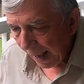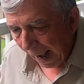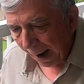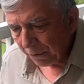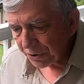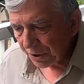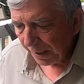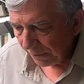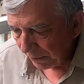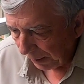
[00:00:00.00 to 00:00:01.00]
I
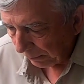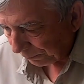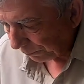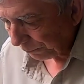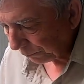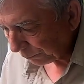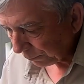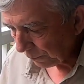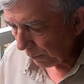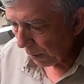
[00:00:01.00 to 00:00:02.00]
received
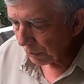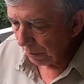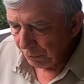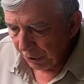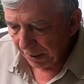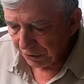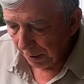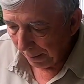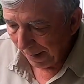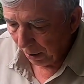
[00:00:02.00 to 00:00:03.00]
some jigs in
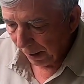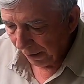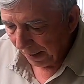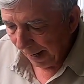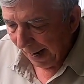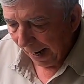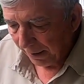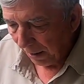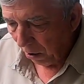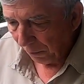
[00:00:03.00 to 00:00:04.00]
the mail the other day.
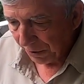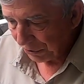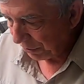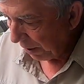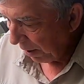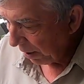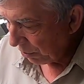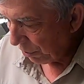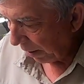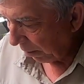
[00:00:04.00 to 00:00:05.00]
I'd called this
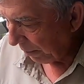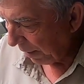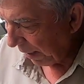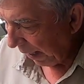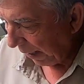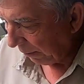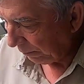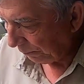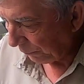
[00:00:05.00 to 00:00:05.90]
gentleman in